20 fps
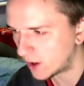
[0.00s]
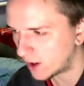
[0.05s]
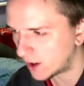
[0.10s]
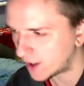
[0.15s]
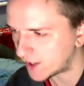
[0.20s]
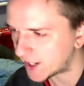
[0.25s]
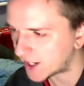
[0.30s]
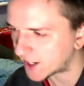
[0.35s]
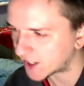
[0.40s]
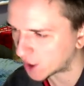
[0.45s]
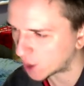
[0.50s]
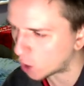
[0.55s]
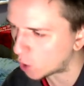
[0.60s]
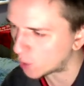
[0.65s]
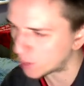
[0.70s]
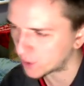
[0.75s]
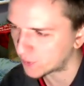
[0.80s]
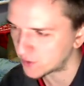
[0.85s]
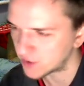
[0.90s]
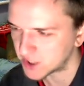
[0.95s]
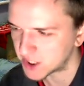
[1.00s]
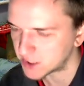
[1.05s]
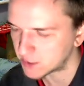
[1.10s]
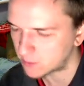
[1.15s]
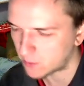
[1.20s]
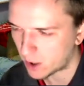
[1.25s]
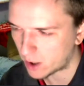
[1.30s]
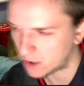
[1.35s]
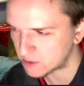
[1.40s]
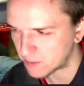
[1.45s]
And their goal difference is
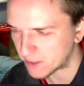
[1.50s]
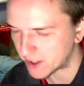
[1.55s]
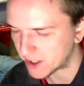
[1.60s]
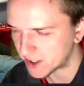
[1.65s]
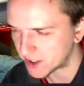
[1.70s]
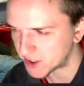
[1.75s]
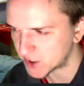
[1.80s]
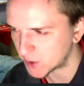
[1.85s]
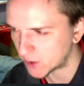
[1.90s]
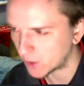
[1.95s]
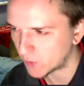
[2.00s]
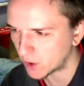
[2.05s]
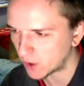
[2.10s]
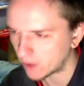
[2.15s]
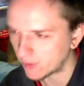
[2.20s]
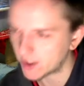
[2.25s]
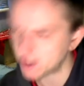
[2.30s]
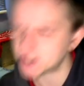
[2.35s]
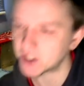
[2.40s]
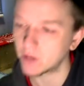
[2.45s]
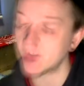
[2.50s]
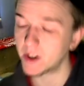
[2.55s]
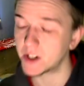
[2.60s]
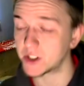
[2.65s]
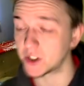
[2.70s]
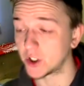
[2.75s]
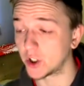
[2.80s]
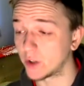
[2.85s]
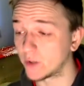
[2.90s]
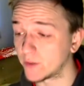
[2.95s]
miles better. So I feel like that's the
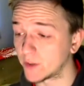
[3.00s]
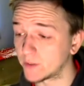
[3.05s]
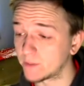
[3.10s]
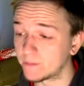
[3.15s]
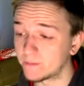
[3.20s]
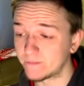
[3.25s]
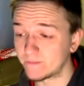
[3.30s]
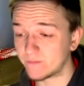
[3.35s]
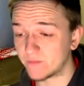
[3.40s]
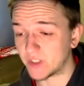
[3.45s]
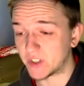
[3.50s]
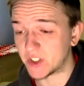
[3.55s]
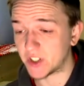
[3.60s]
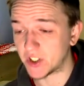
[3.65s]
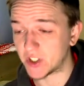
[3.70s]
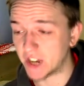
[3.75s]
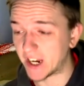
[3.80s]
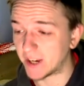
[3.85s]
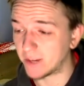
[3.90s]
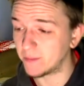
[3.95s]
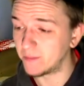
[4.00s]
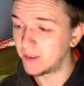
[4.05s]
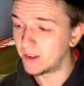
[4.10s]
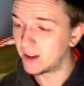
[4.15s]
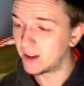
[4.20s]
race over. It's a shame.